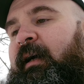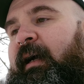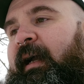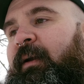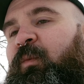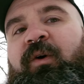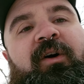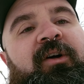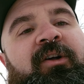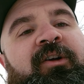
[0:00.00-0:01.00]
and
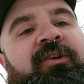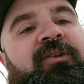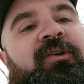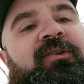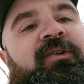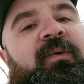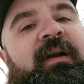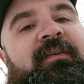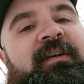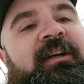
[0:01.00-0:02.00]
we'll do
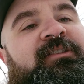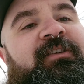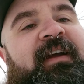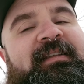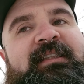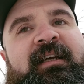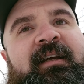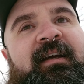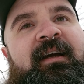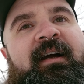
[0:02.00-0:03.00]
whatever tickles your fancy.
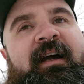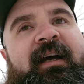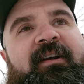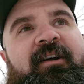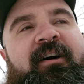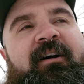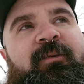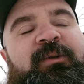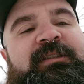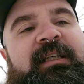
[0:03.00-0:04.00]
And
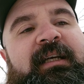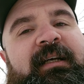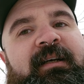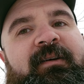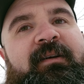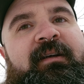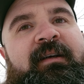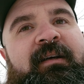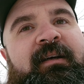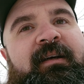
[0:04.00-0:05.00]
we'll see you
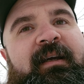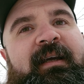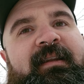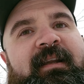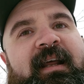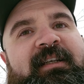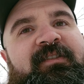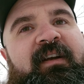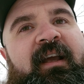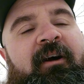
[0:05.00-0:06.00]
in the next
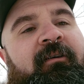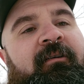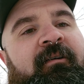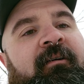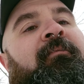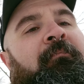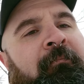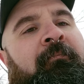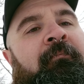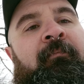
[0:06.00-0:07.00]
video.
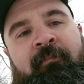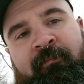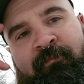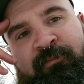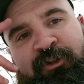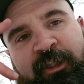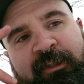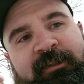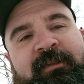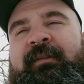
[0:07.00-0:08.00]
Cheers.